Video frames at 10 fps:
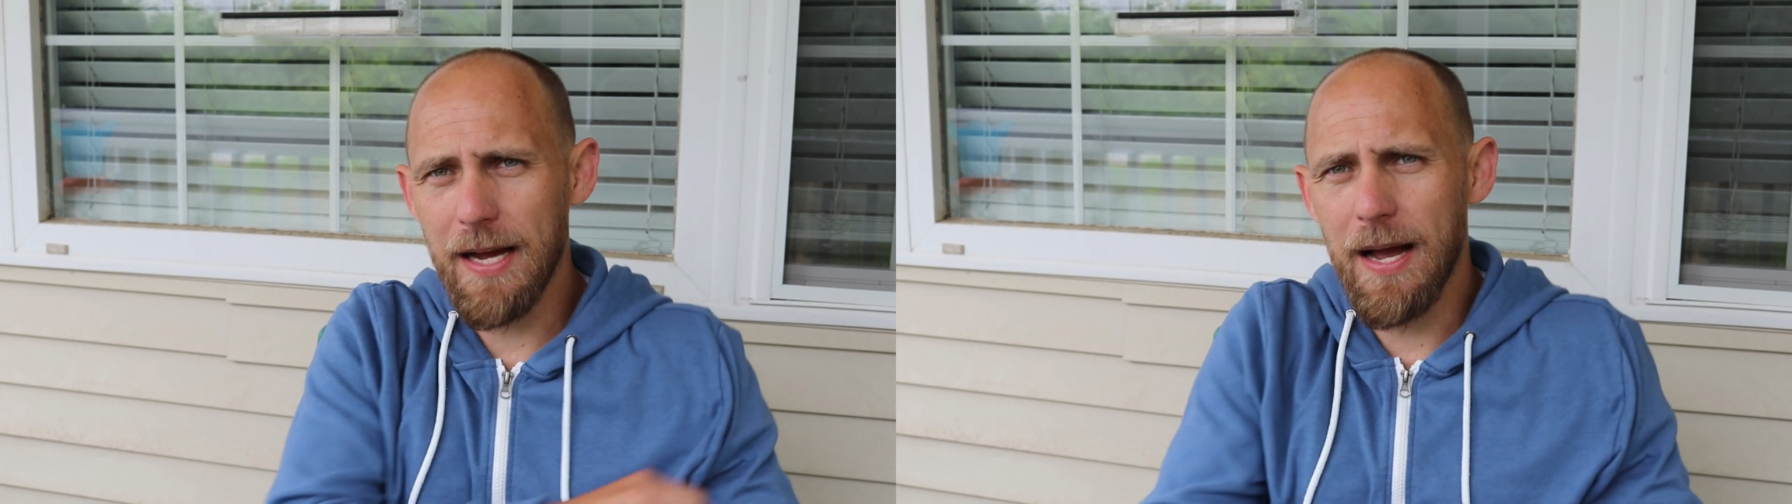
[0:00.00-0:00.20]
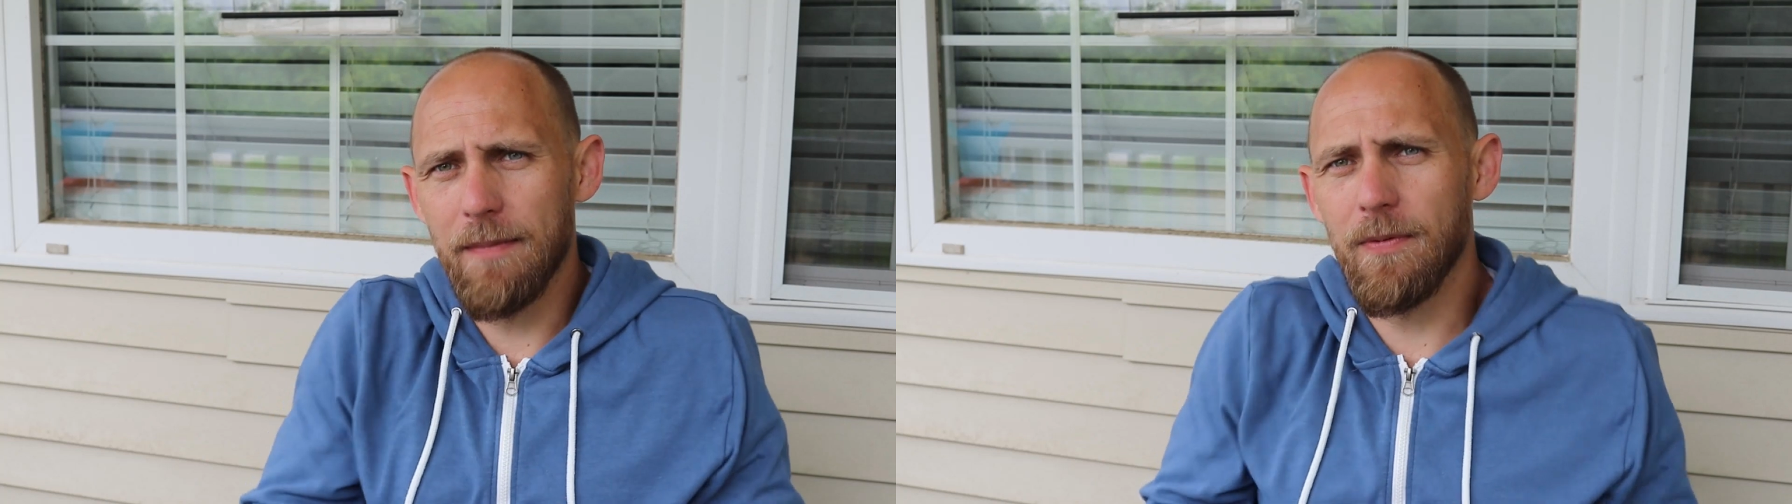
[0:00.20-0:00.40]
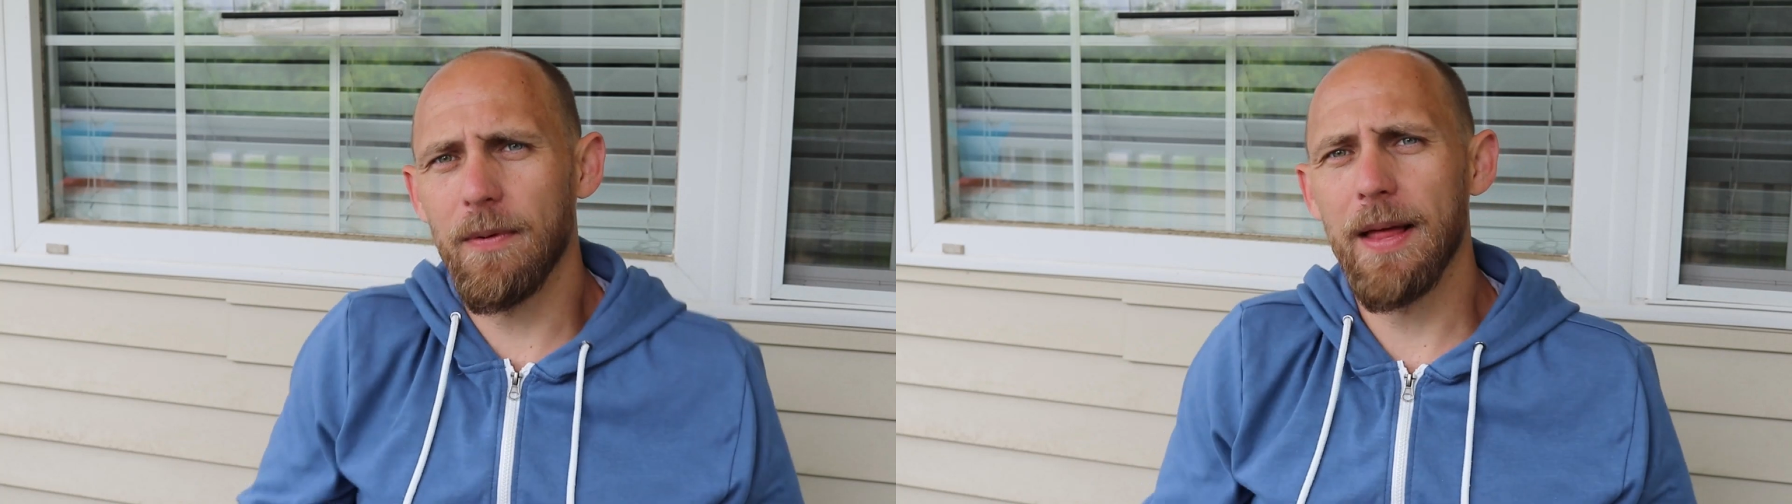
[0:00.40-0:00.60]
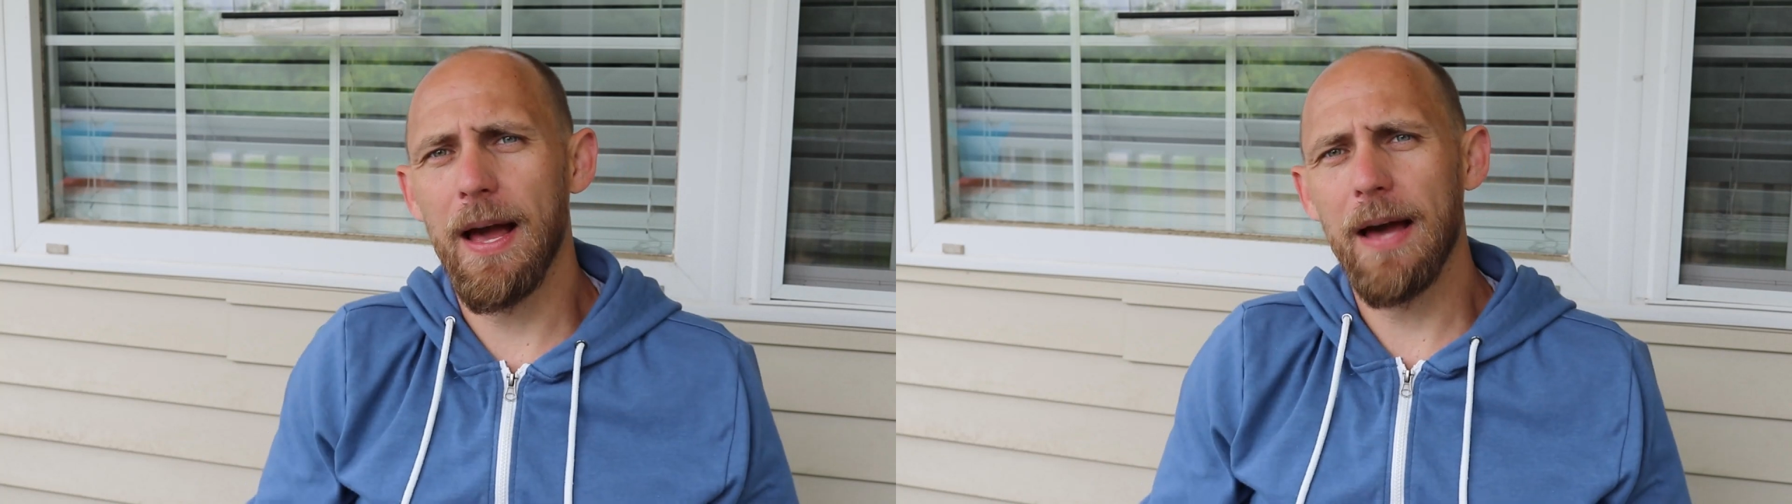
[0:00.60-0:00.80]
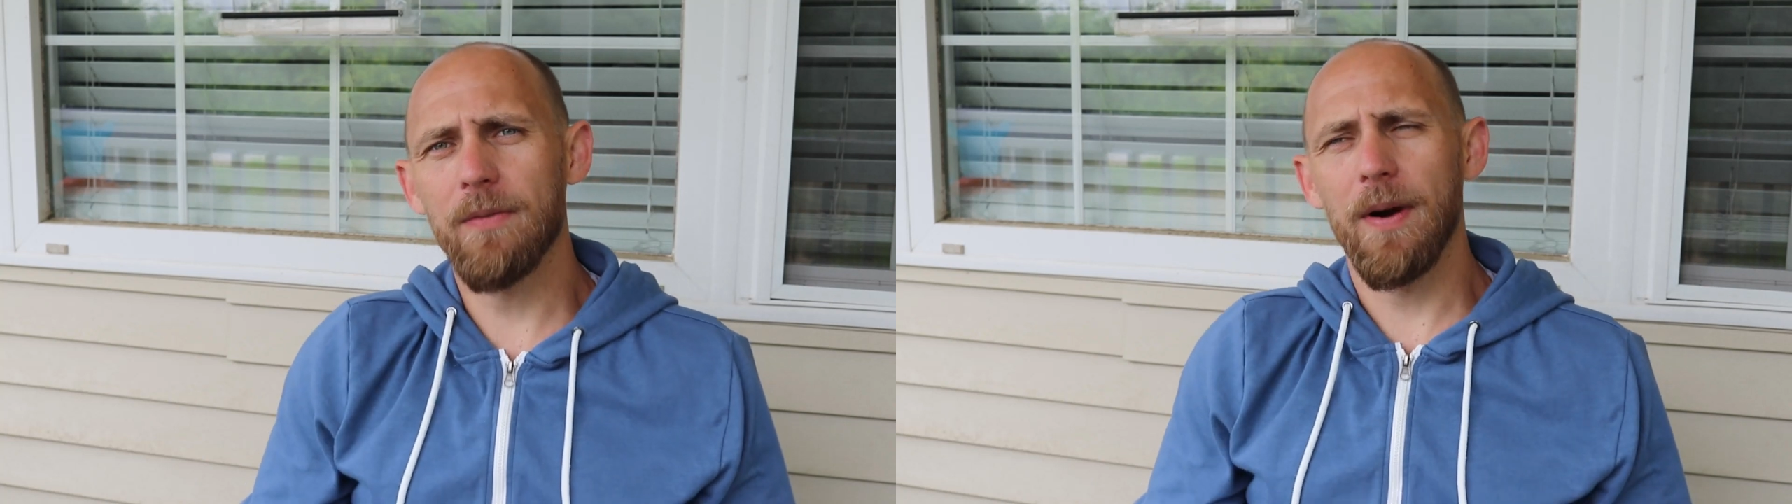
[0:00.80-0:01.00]
time for
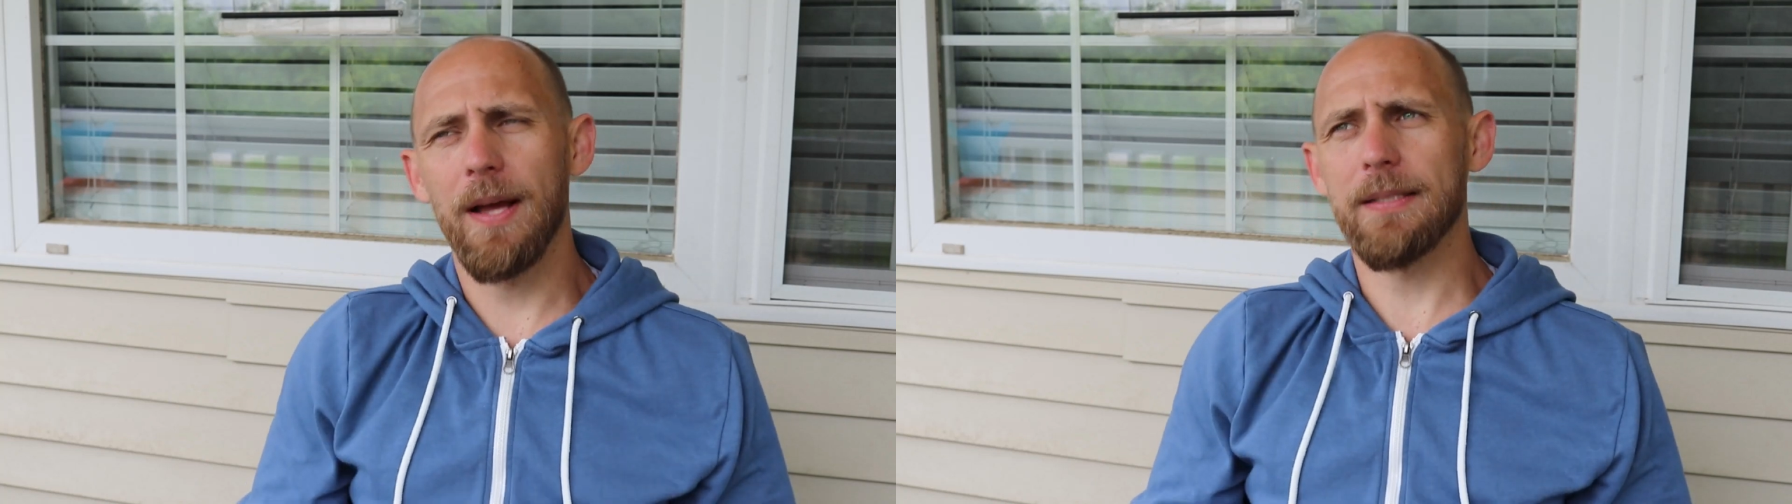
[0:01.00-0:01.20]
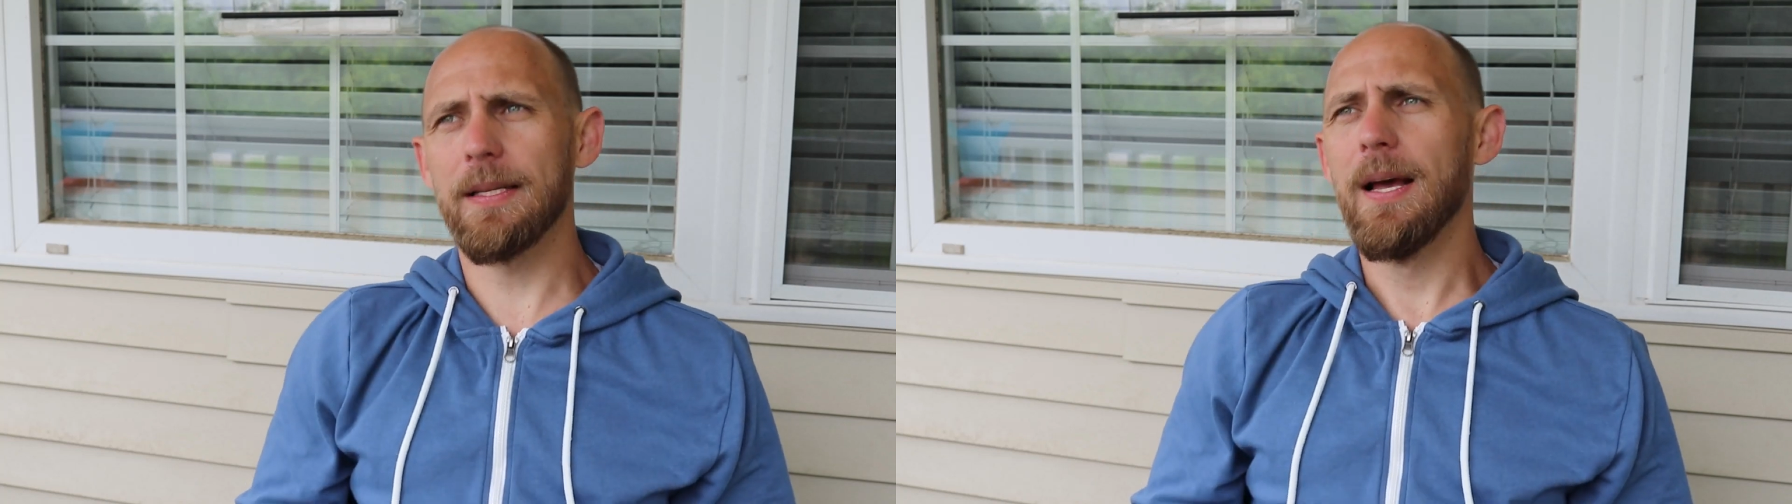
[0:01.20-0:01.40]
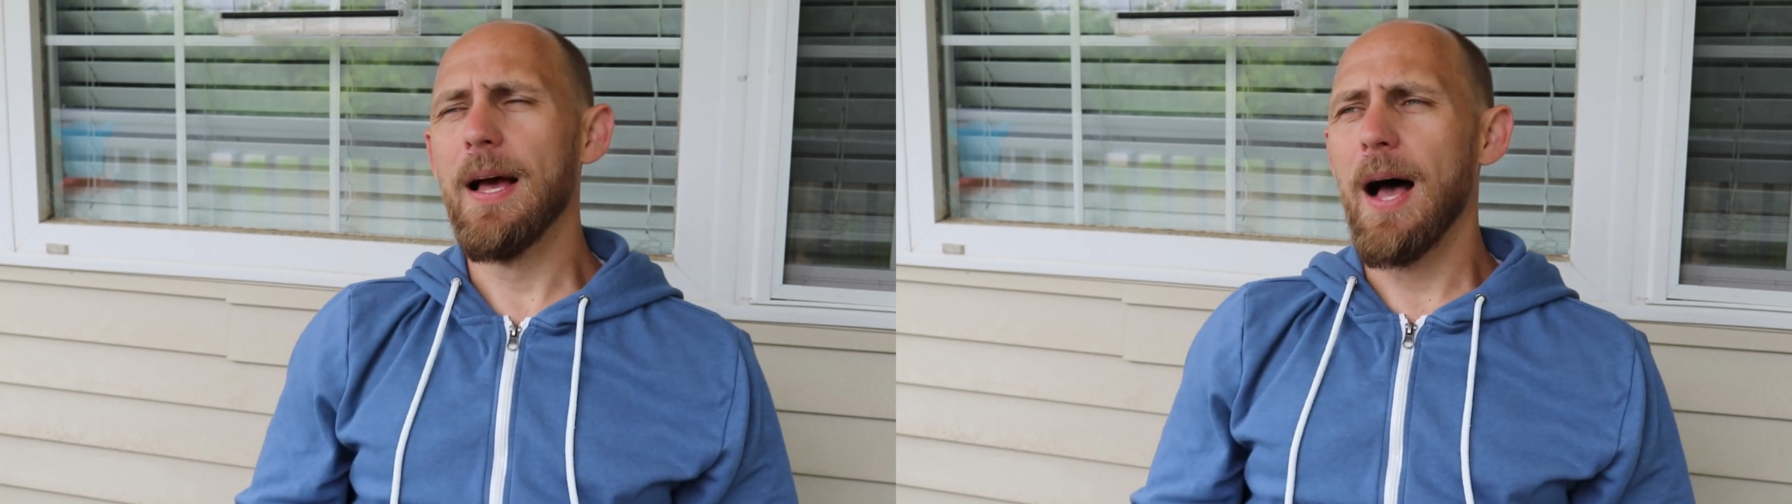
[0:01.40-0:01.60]
that head race,